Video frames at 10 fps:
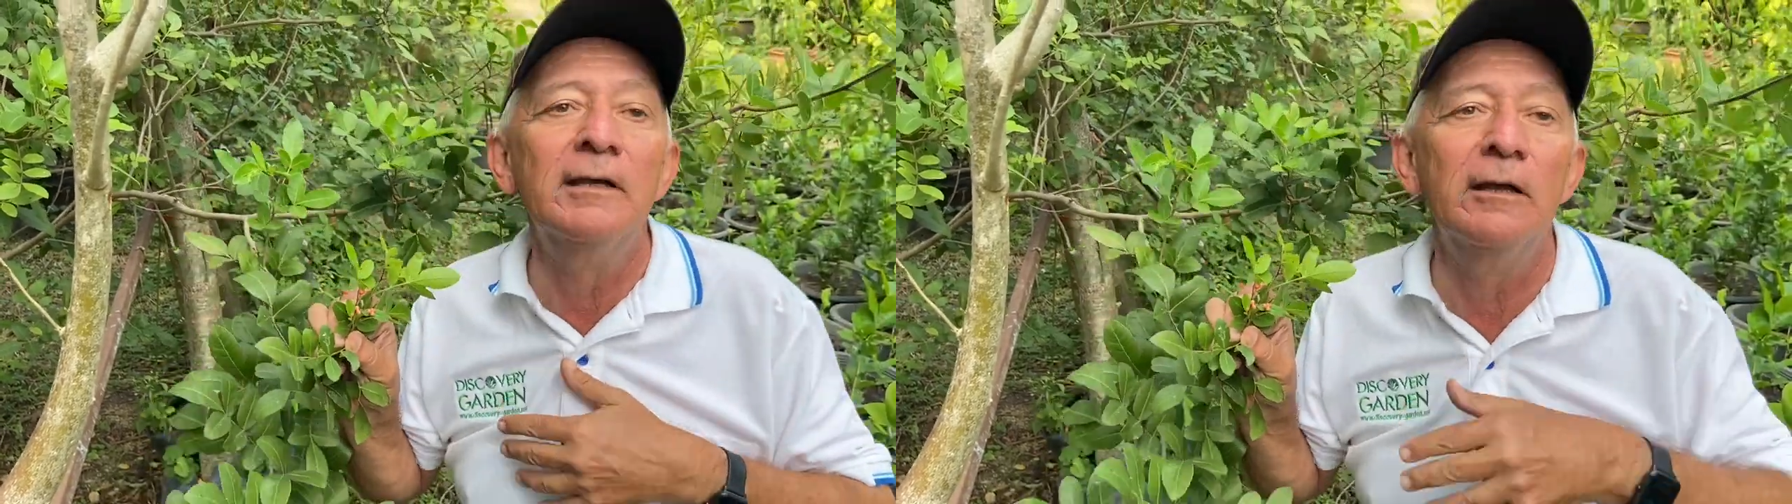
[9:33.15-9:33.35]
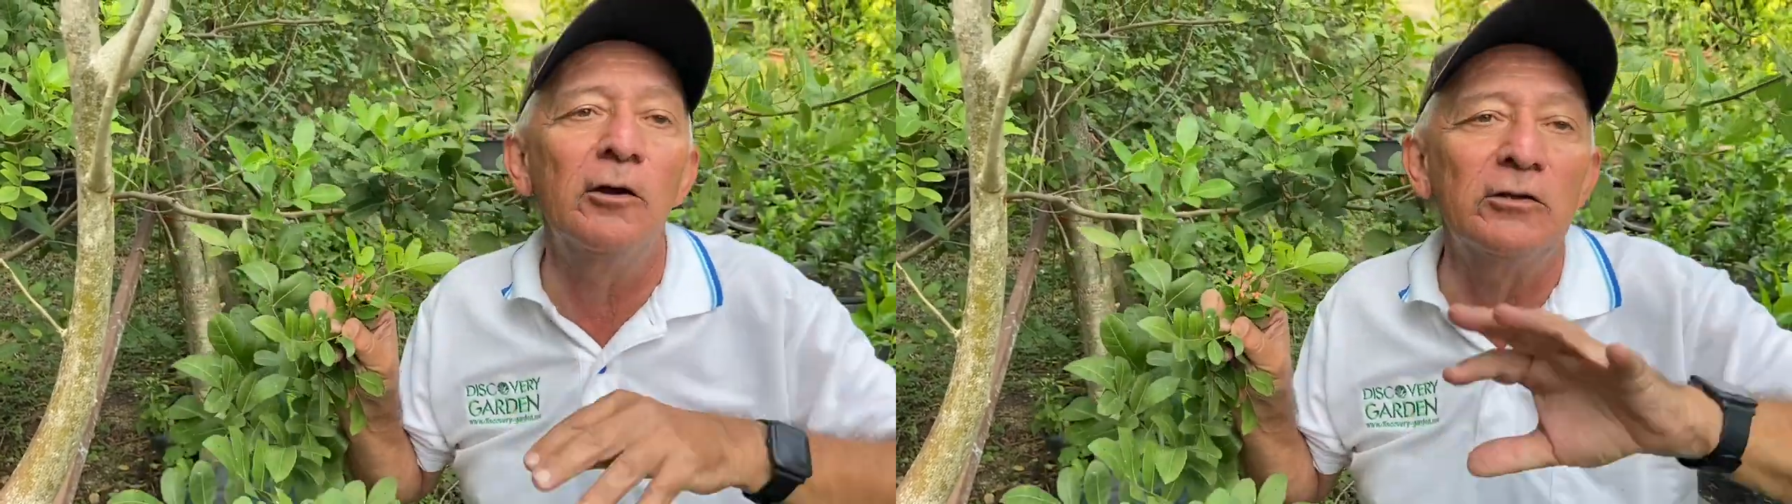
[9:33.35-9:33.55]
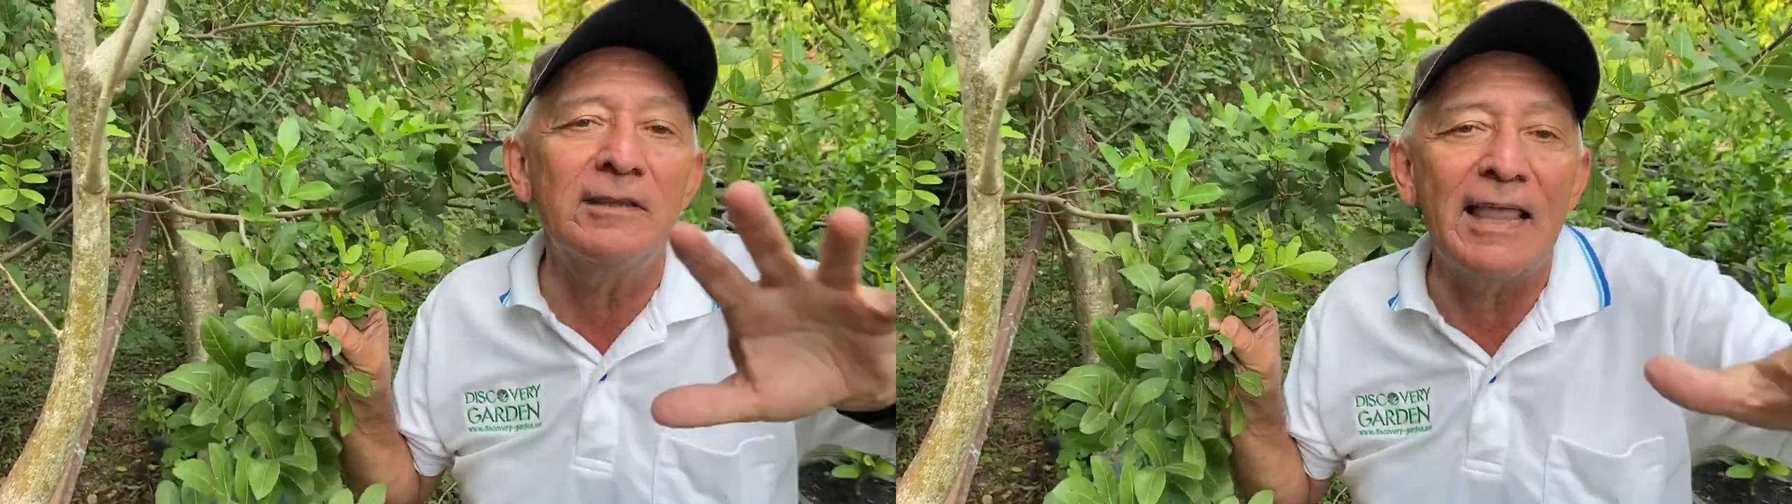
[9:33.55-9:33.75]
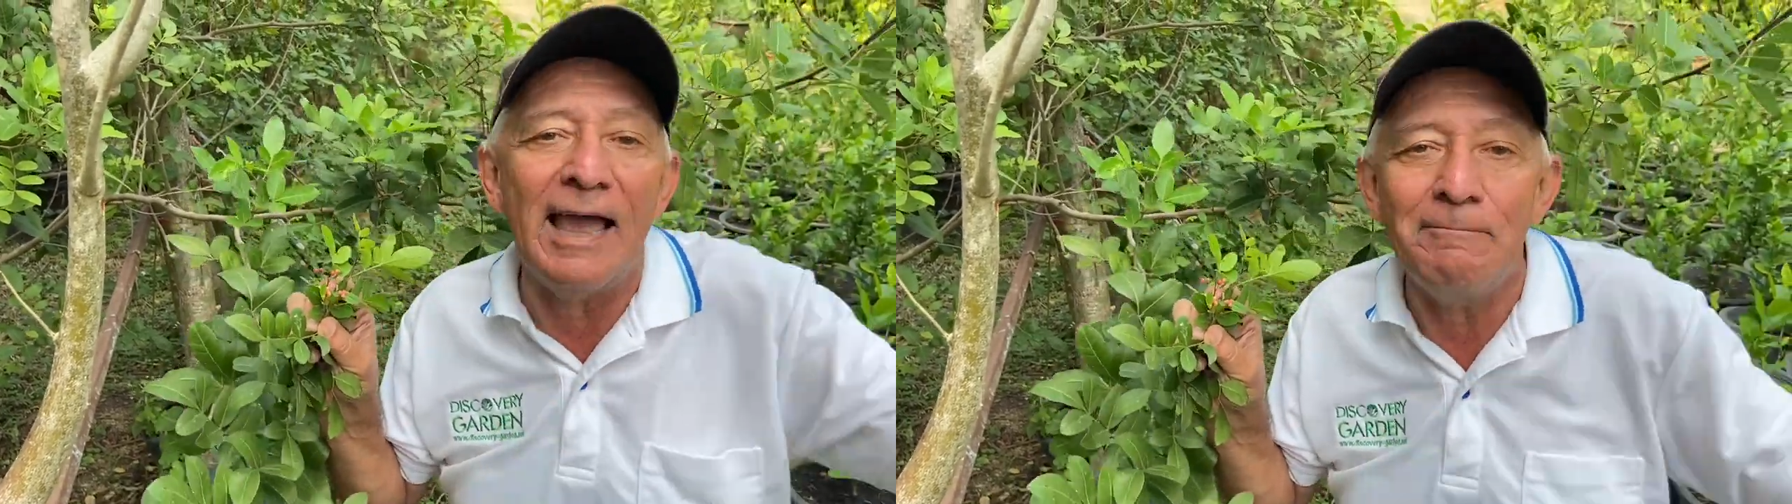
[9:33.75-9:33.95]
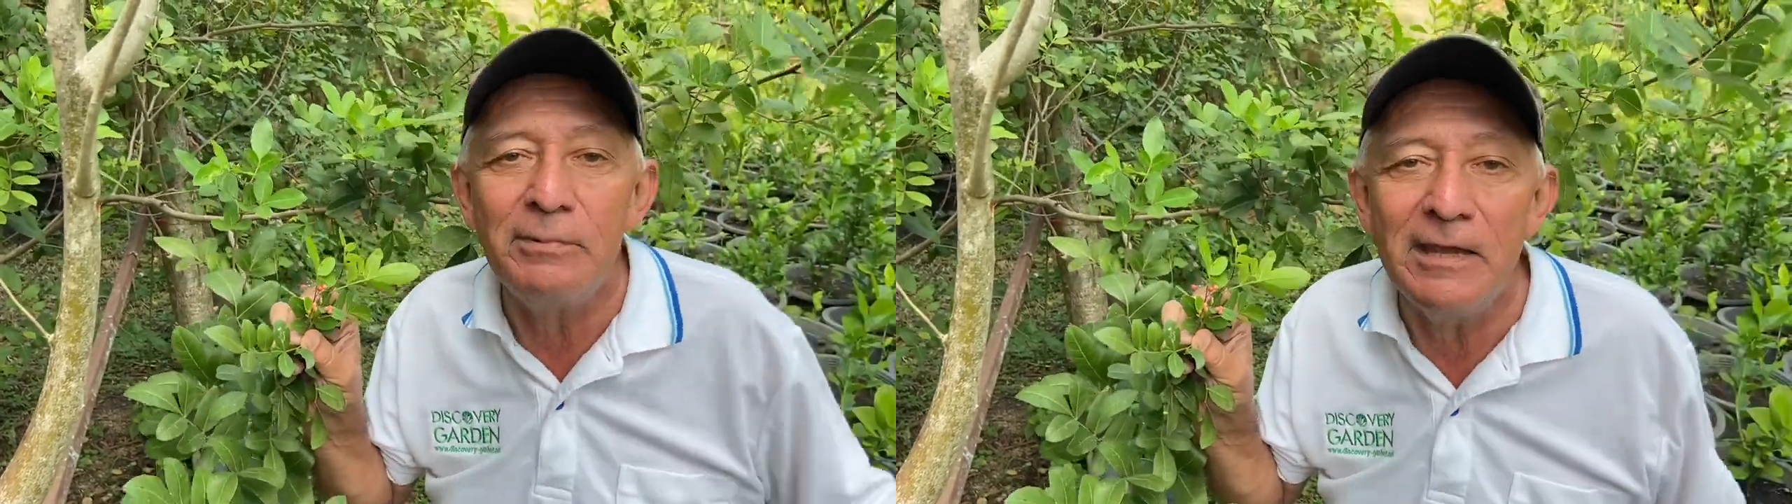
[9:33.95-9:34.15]
You know, the
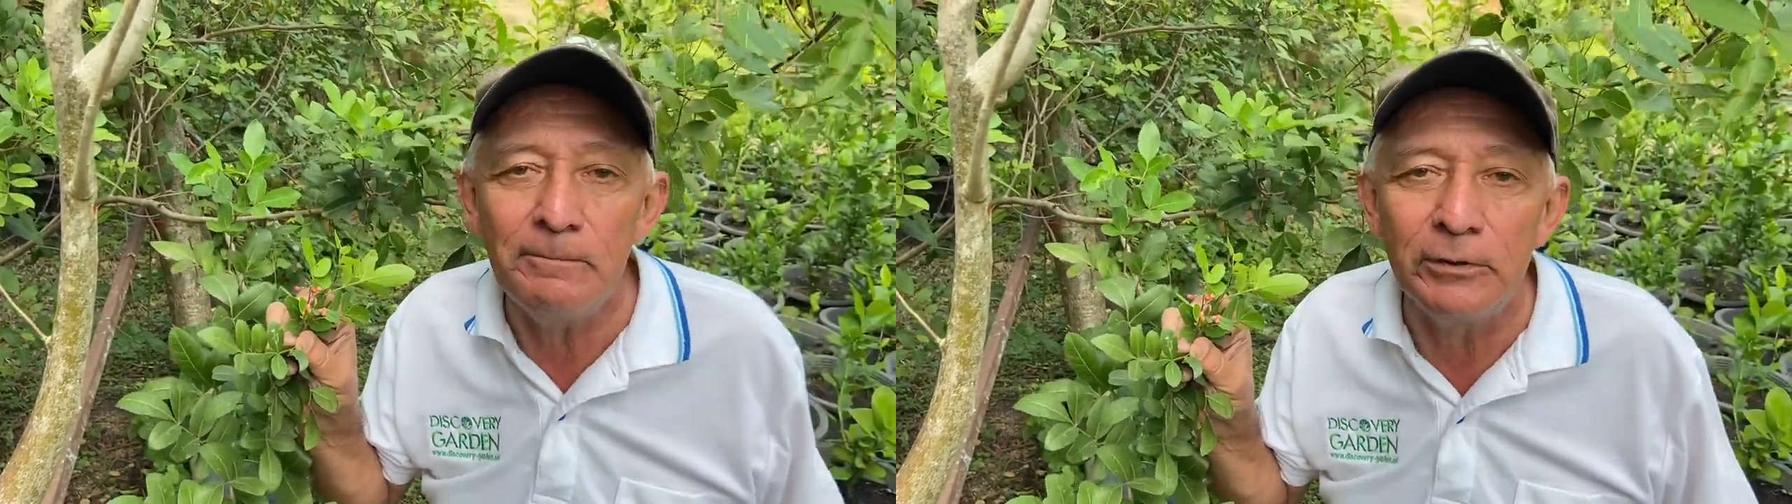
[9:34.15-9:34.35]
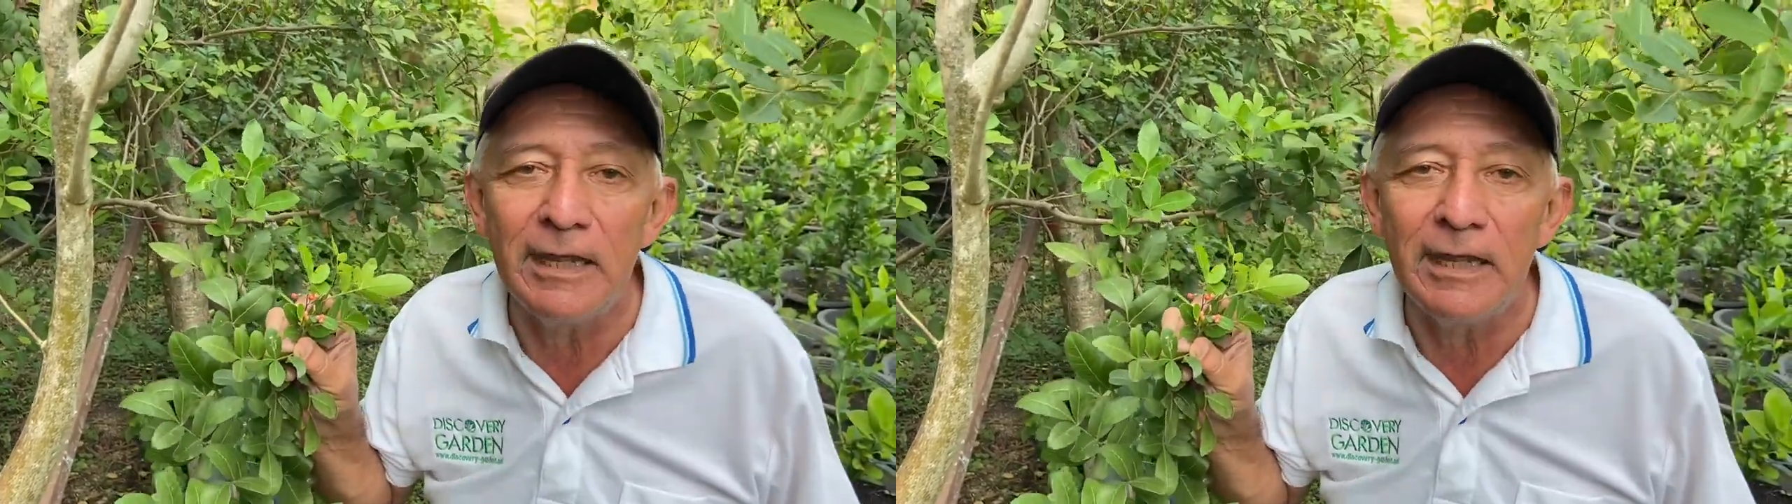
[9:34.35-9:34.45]
Thai people,